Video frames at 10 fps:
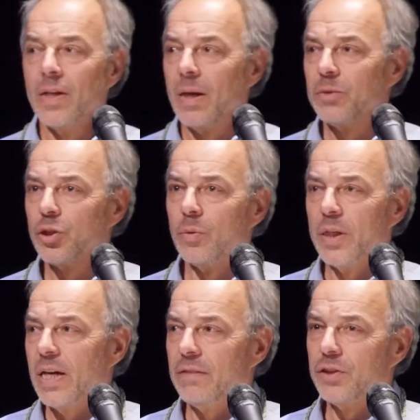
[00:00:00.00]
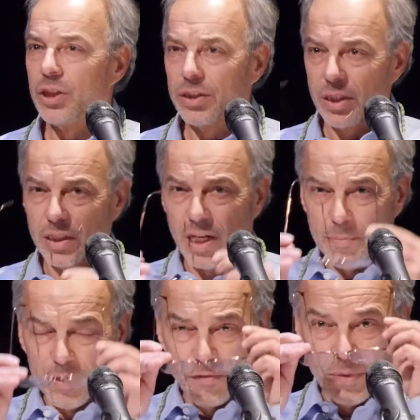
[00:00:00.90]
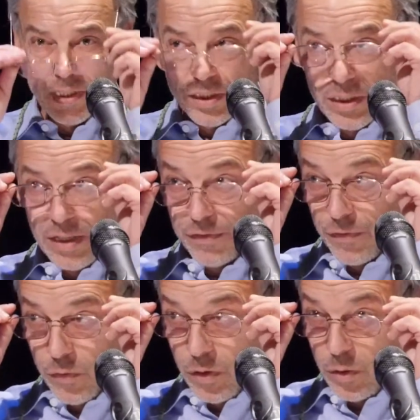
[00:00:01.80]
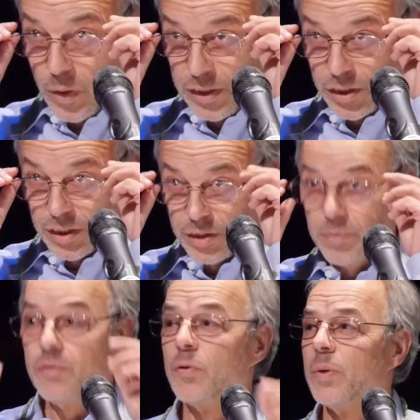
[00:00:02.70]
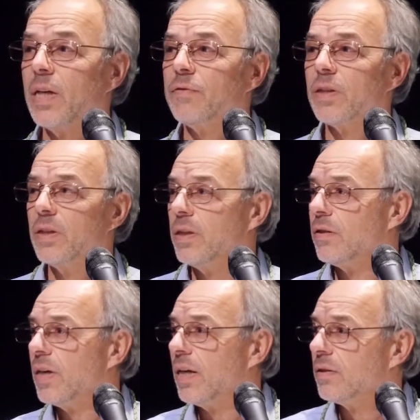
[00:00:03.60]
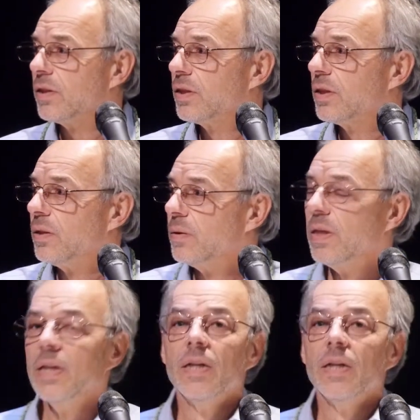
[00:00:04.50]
I'm sure we have just a couple of minutes left for questions before we have to clear out. So,